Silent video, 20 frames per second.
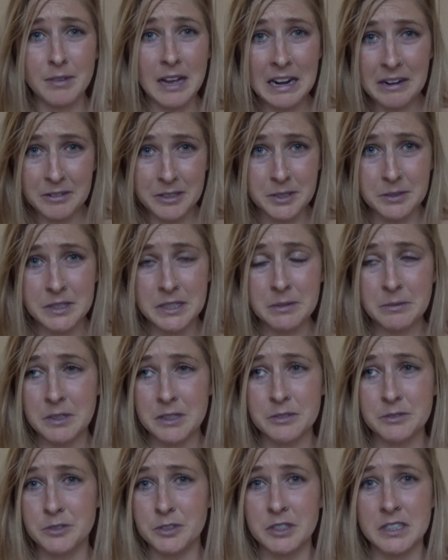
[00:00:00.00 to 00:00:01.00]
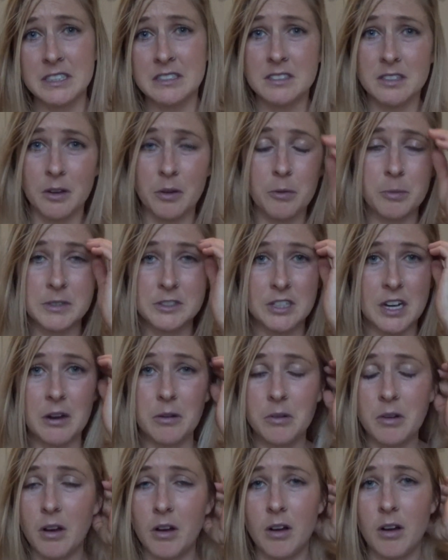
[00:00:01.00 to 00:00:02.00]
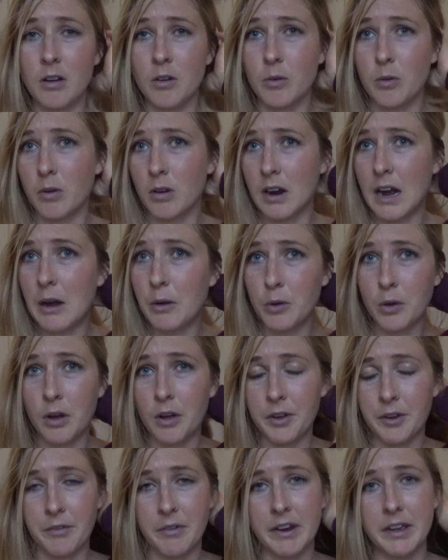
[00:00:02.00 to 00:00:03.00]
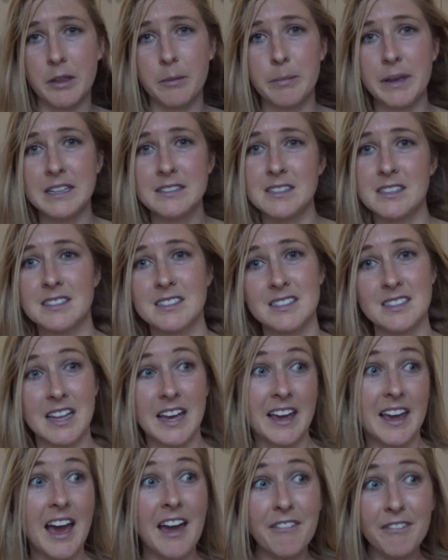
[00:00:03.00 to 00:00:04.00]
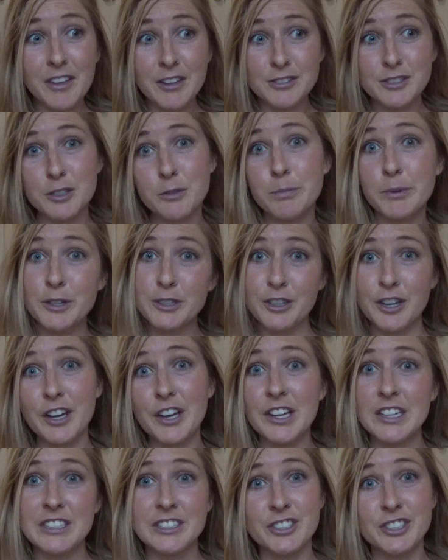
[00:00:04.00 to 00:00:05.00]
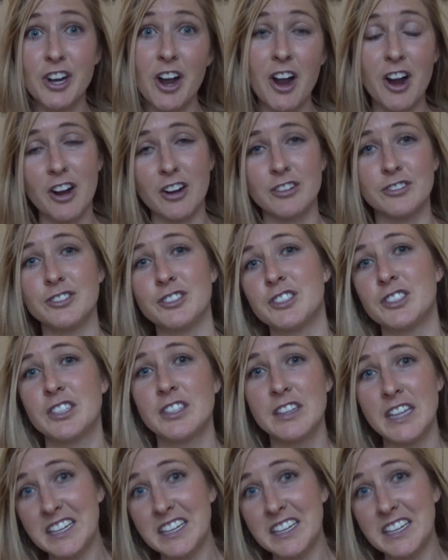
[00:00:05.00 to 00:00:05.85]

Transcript: I don't know anyone who drinks a whole bunch of alcohol or alcohol on a regular basis like, I feel super good and charged.